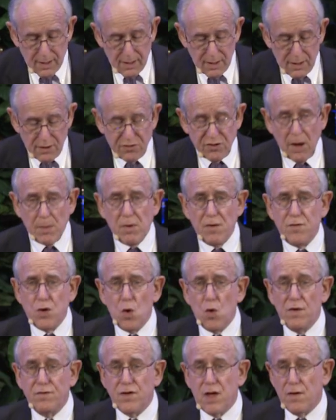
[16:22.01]
Some of
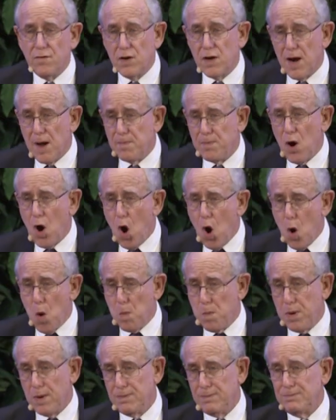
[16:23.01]
you have given up
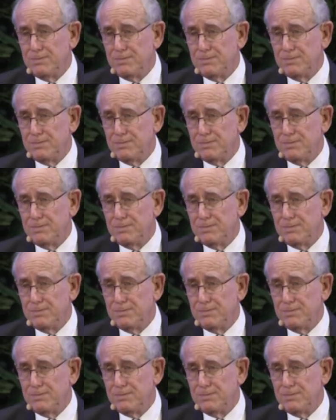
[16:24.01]
hope.